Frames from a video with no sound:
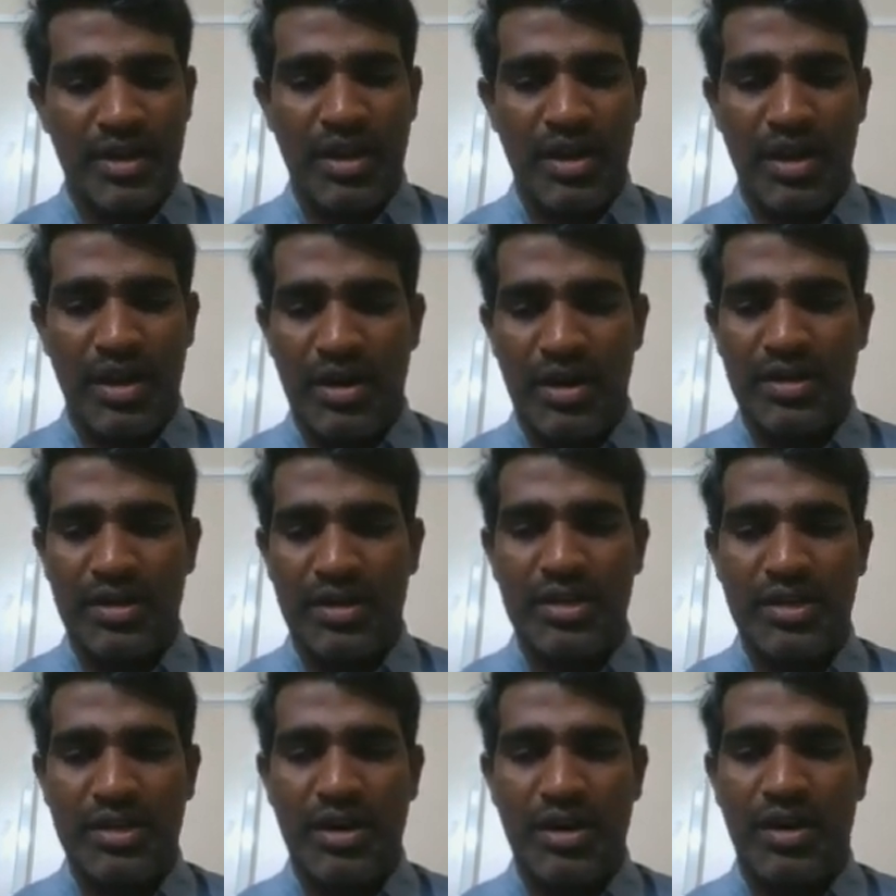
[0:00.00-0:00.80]

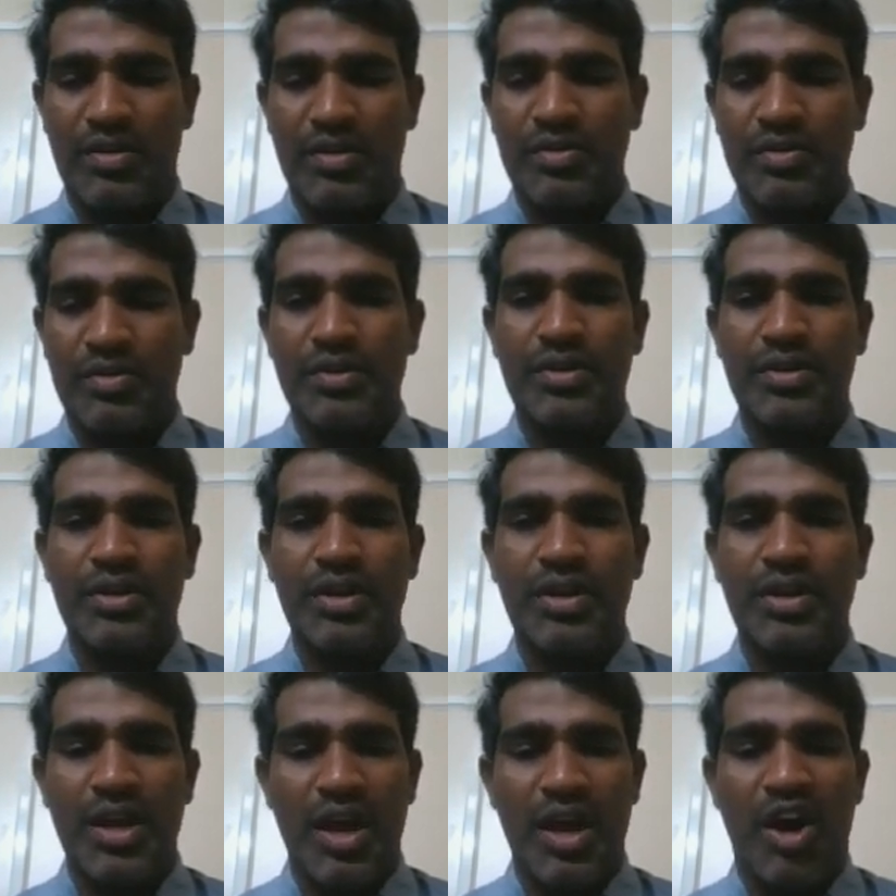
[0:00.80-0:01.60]
dot count.
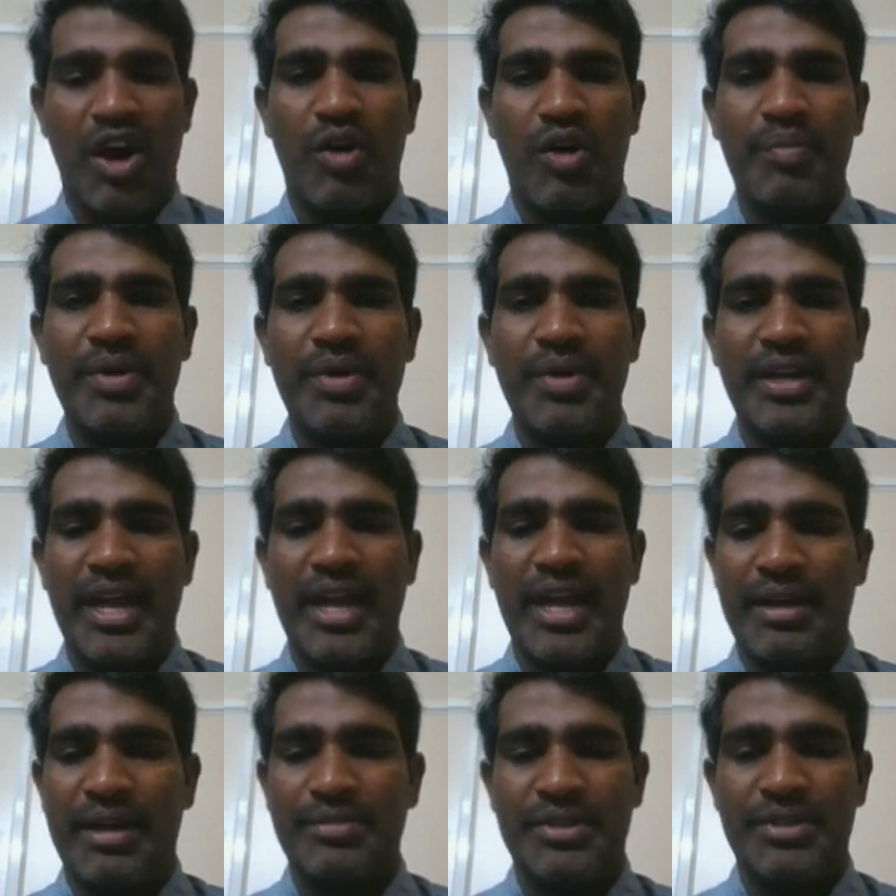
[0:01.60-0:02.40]
How many
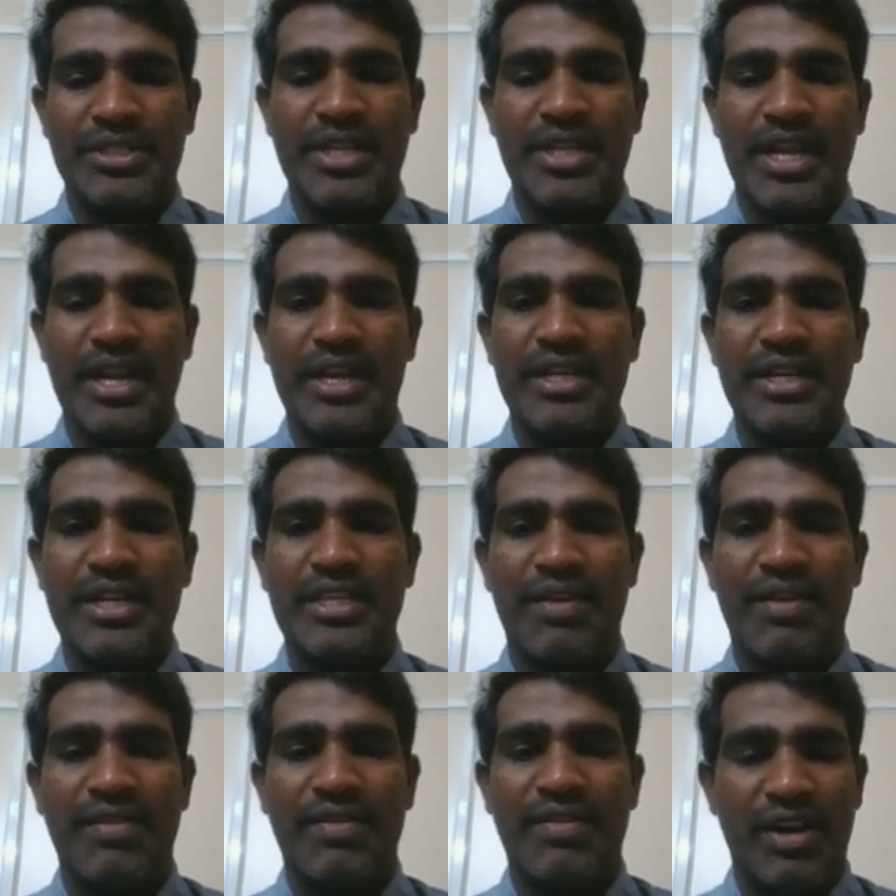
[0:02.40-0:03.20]
times this 10
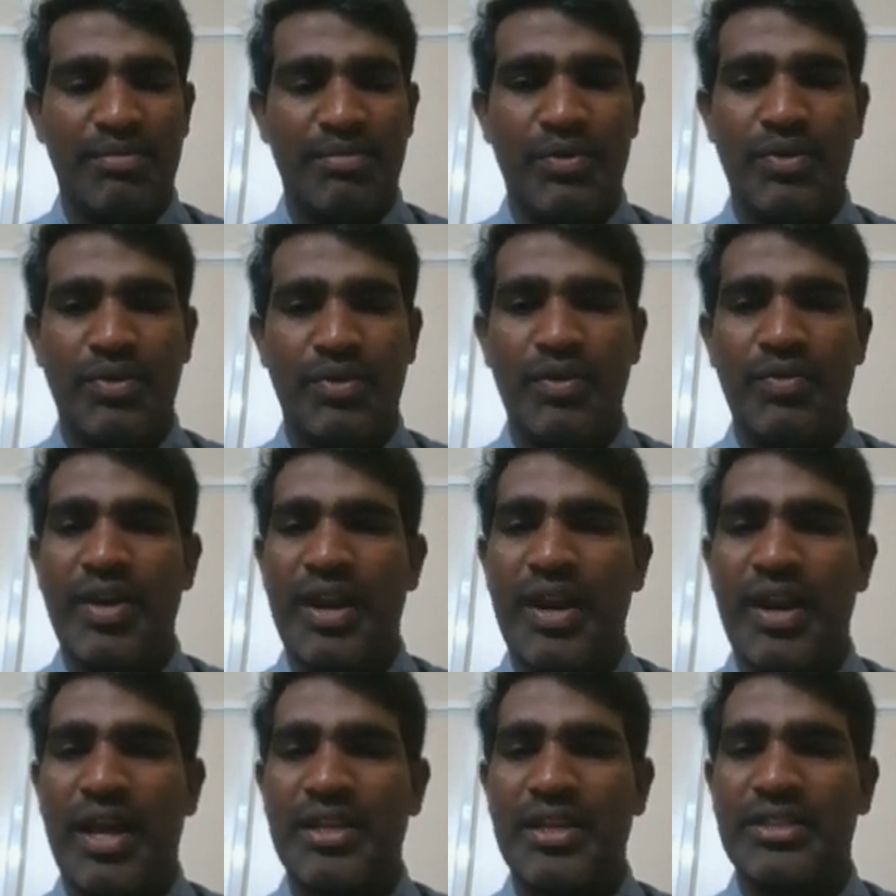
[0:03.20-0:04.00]
is available?
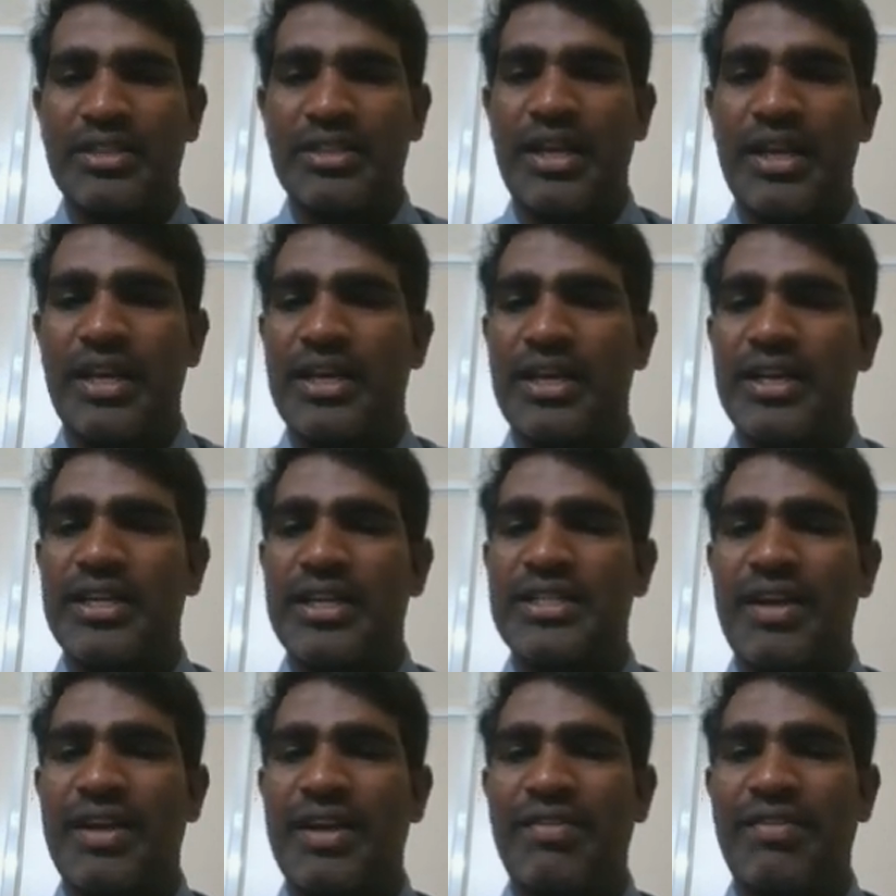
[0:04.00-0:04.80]
We are asking it.
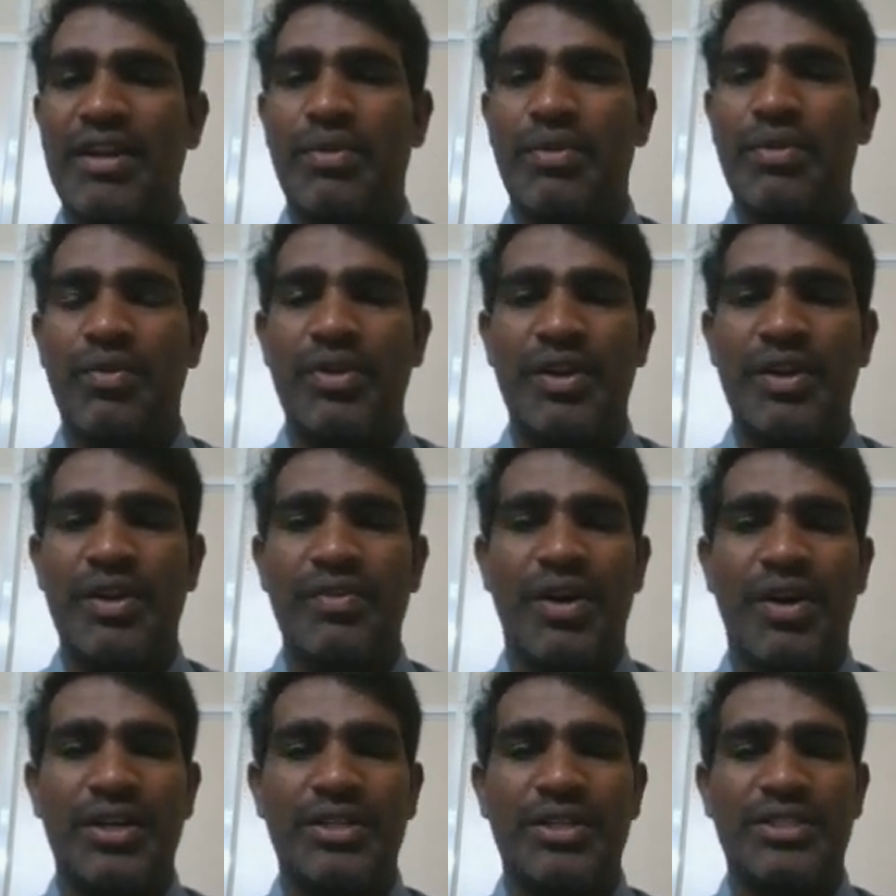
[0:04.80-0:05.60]
It is available
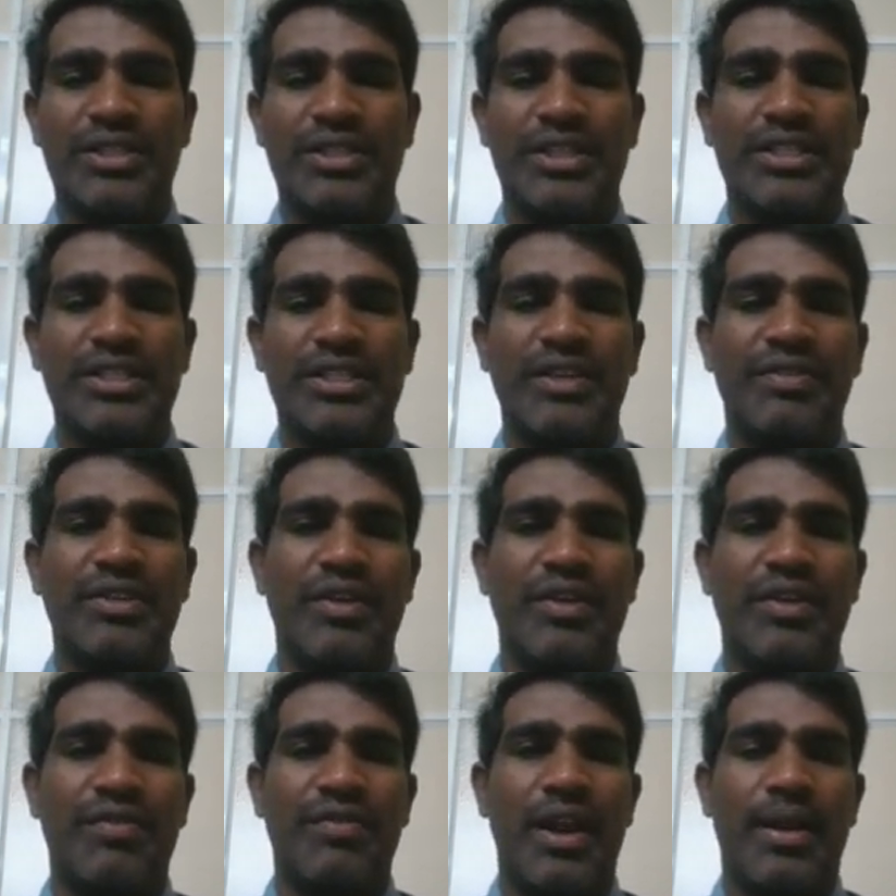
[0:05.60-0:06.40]
only once. It is
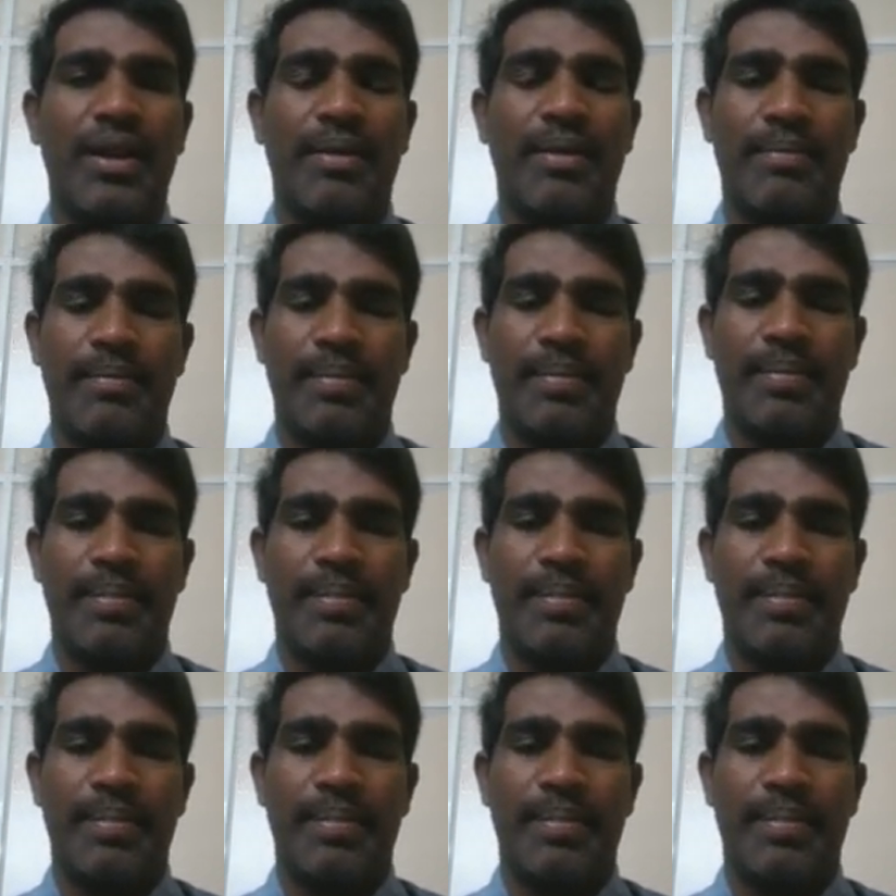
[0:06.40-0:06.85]
giving the 1.